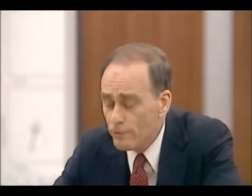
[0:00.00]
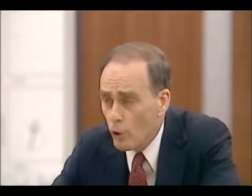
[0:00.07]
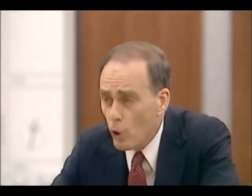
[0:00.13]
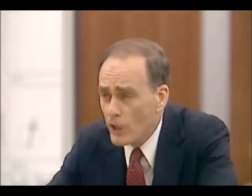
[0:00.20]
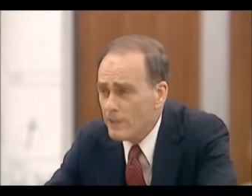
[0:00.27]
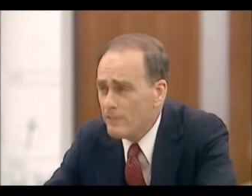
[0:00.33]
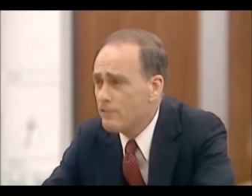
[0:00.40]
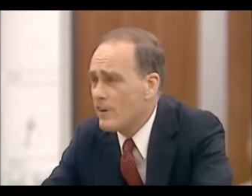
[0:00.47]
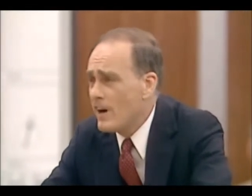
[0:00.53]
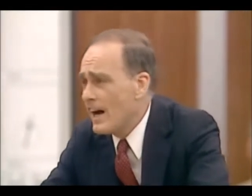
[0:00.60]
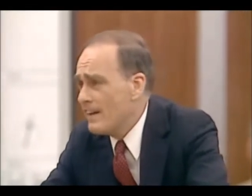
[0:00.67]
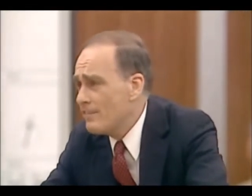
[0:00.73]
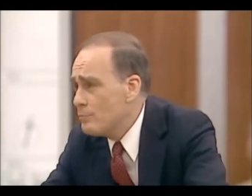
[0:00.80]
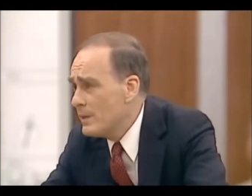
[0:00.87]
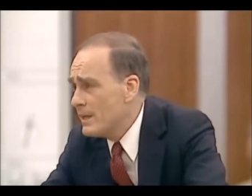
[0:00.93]

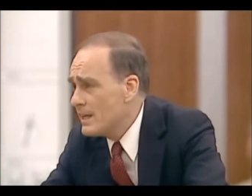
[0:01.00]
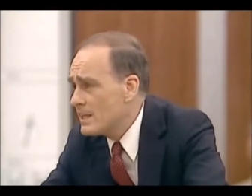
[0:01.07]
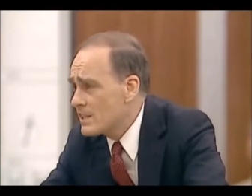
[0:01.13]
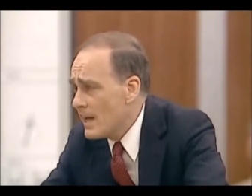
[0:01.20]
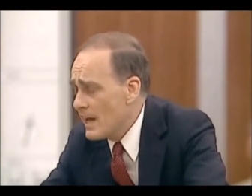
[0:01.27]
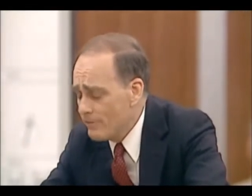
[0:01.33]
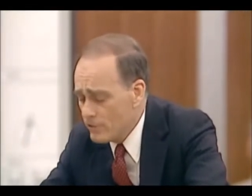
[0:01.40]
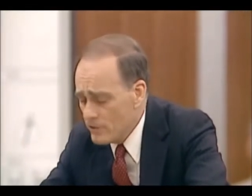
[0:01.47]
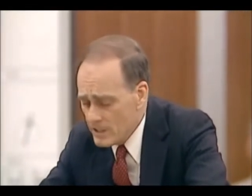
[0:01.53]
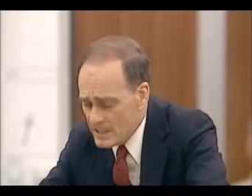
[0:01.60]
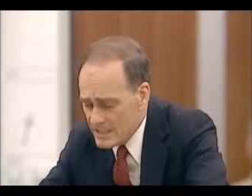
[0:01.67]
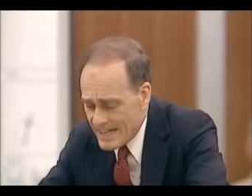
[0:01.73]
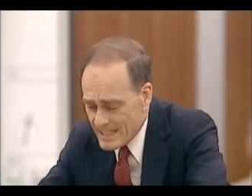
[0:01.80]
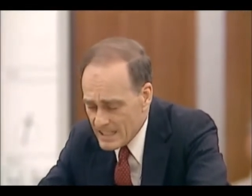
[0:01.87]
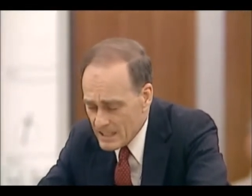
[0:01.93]
45 minutes after the
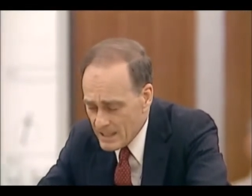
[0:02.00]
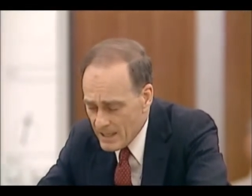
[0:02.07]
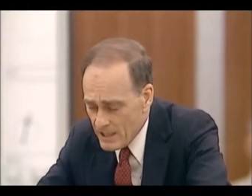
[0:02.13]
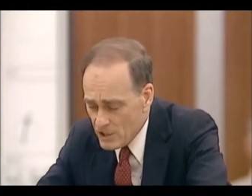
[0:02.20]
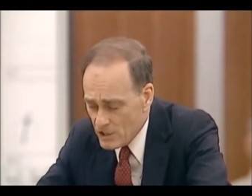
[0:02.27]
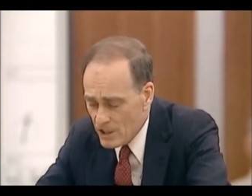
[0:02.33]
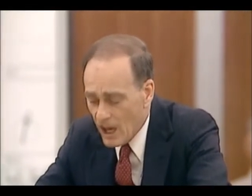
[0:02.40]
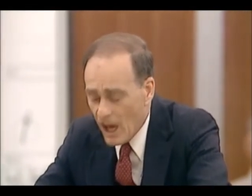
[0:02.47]
assassination,